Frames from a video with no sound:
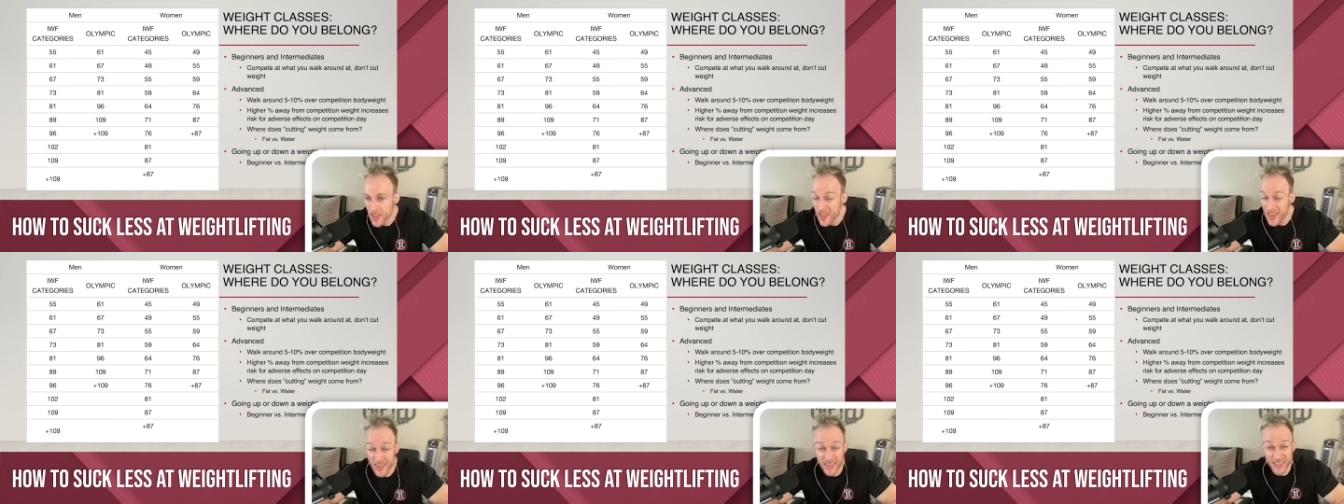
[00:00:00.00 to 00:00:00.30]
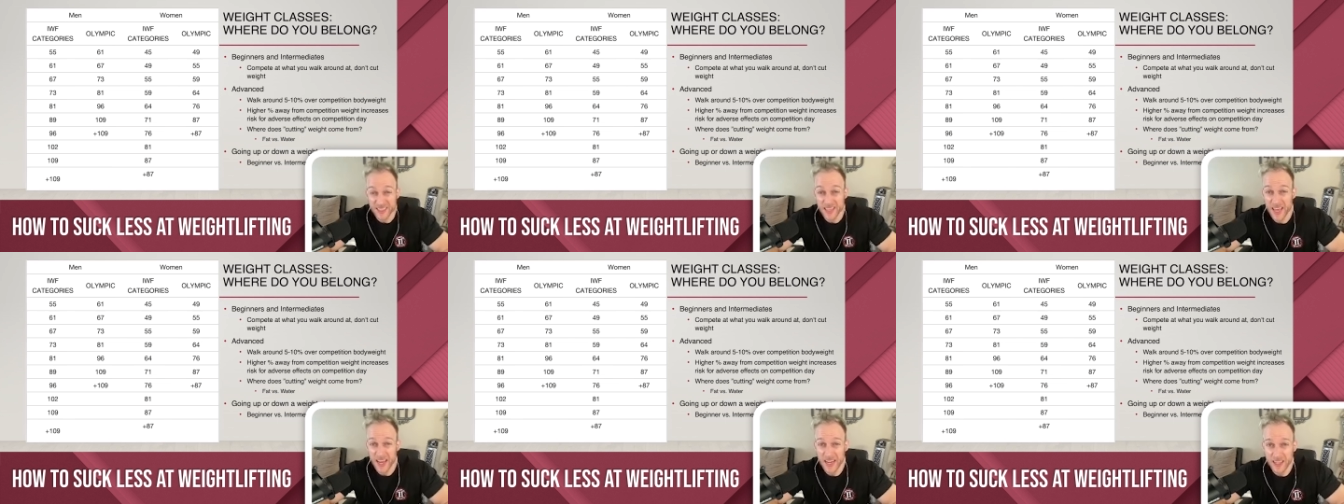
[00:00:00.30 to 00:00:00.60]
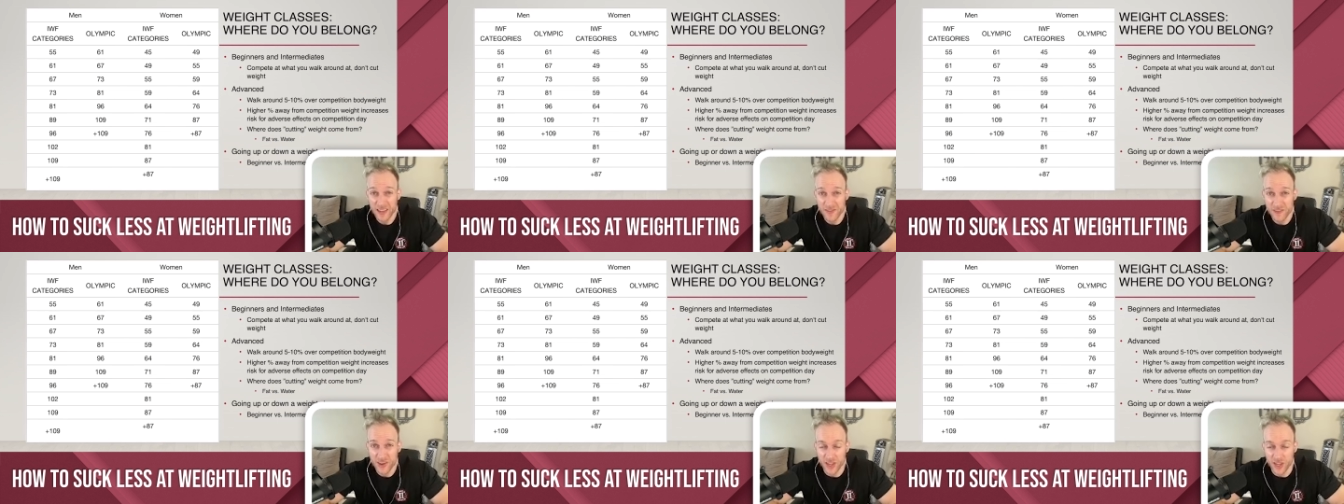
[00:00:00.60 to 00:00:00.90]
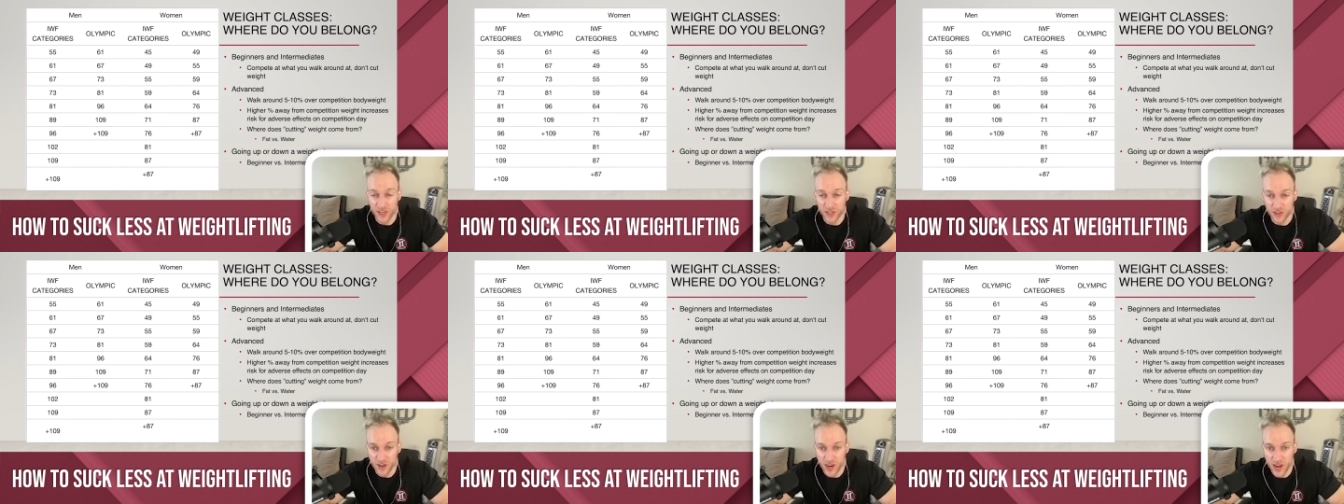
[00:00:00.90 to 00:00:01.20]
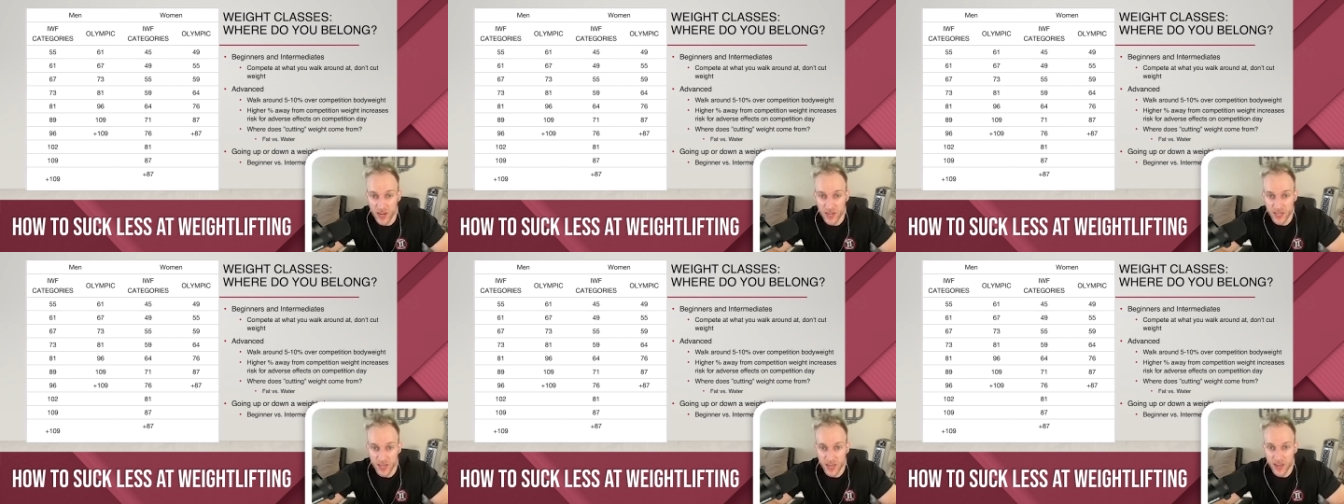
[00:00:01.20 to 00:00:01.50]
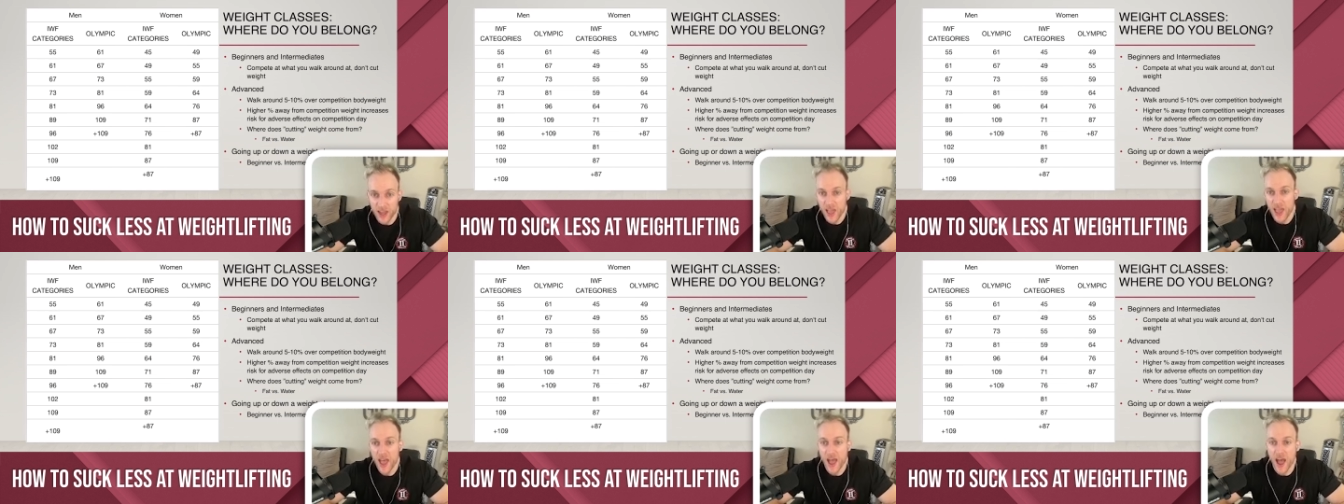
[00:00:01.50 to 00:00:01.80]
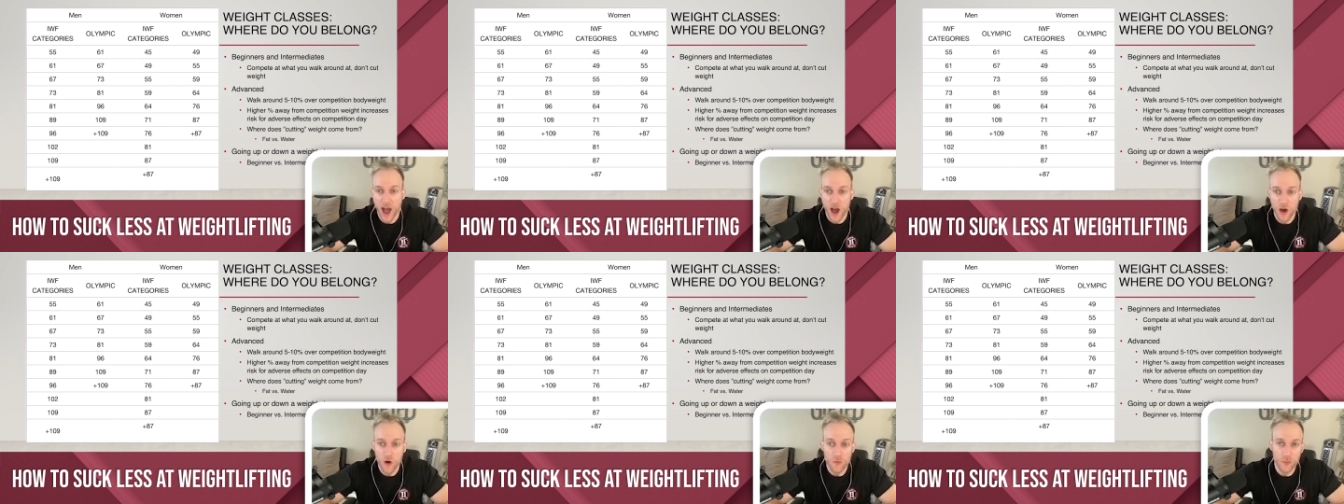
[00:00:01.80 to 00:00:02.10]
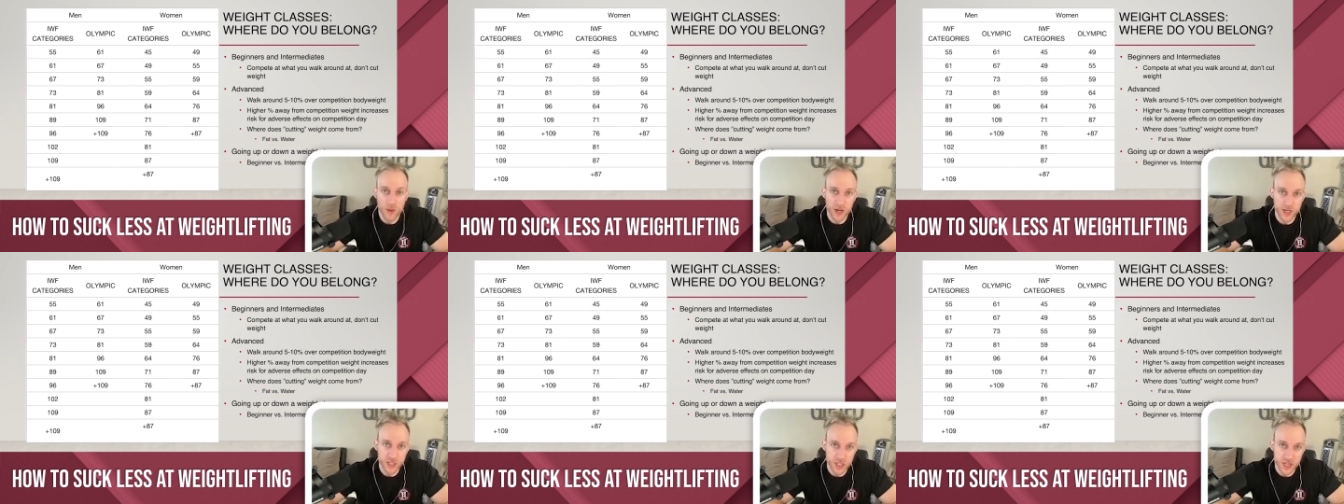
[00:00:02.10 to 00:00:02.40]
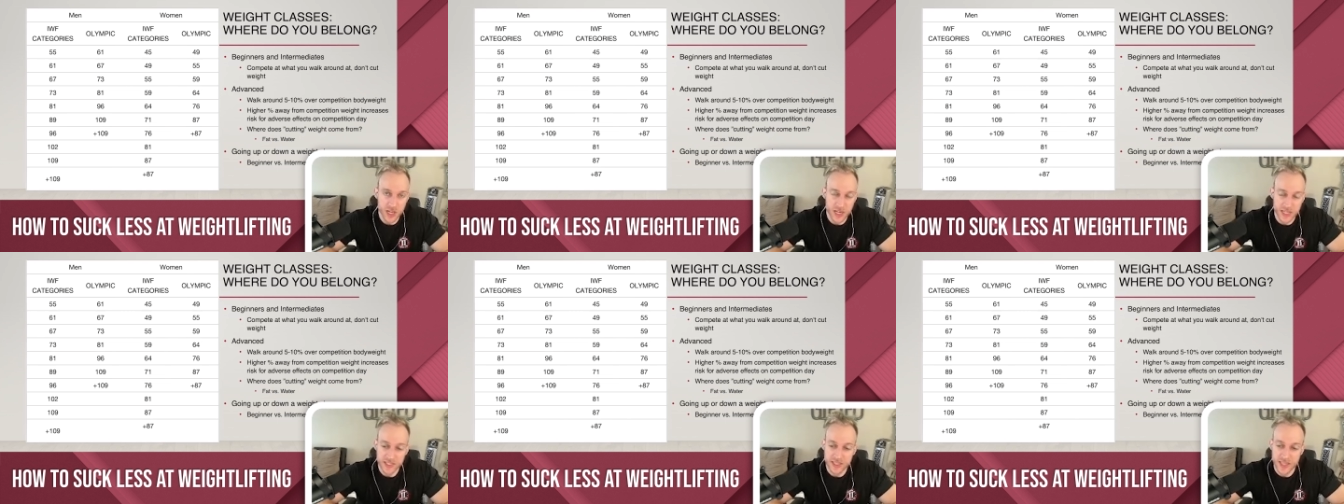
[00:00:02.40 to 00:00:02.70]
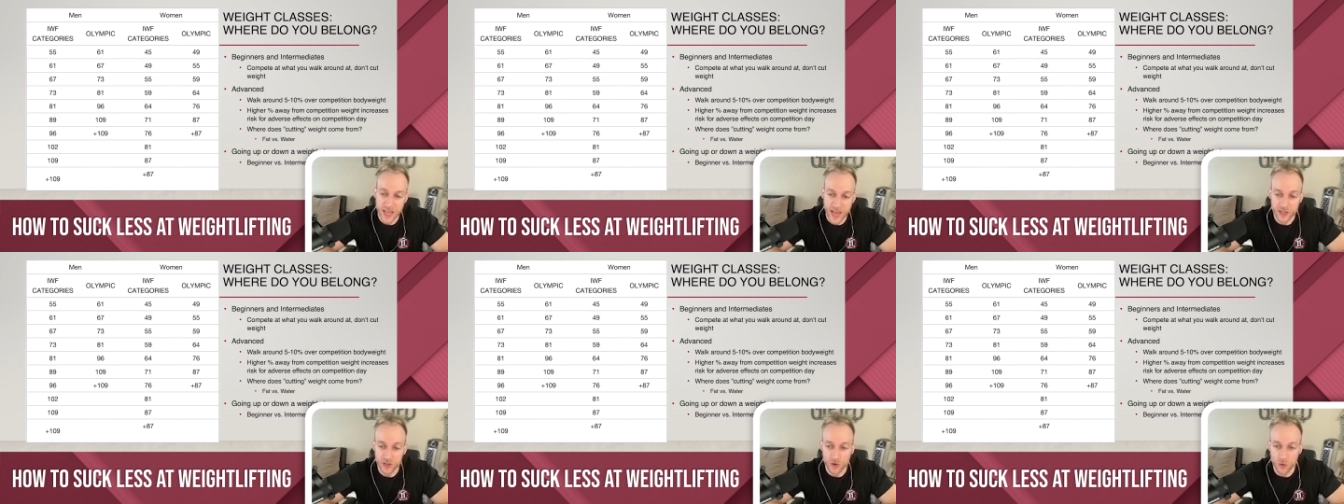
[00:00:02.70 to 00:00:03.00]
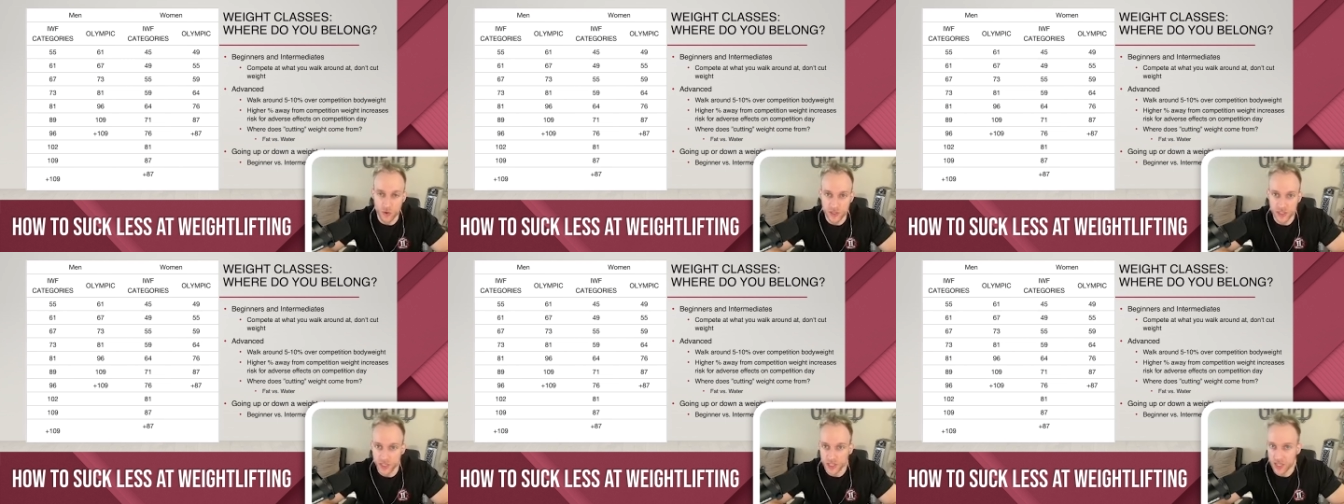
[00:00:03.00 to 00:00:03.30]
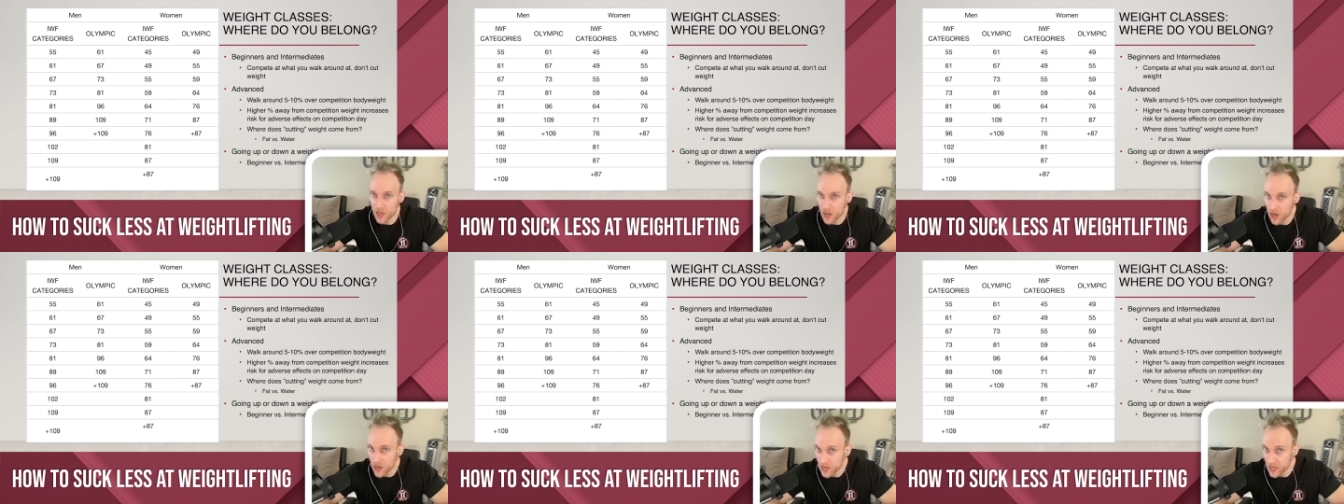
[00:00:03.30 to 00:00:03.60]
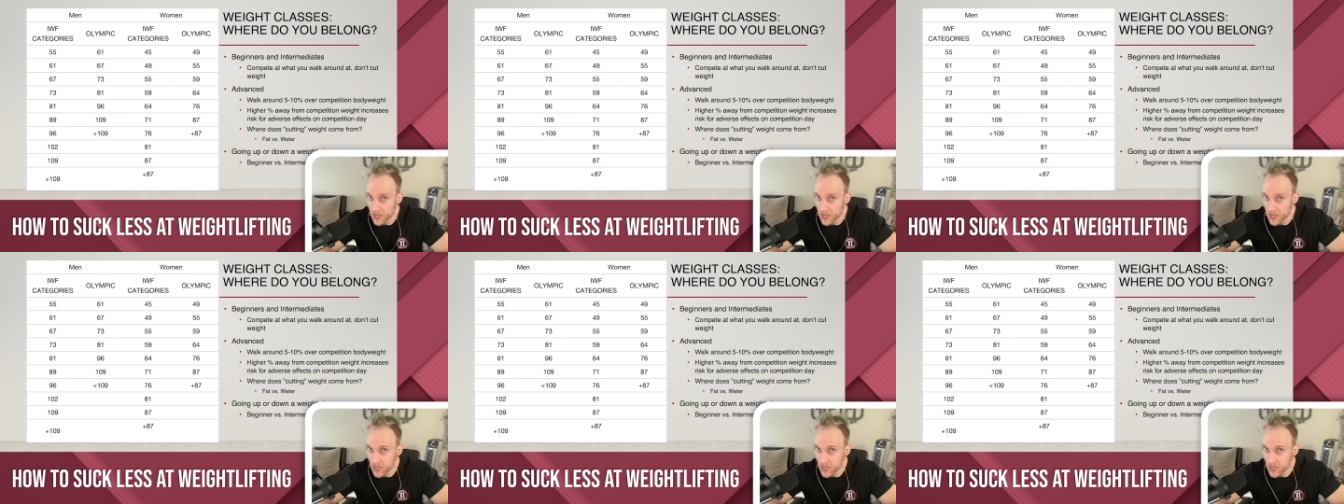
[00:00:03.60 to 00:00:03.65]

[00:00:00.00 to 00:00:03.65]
Is that even a good idea? How much is that going to cut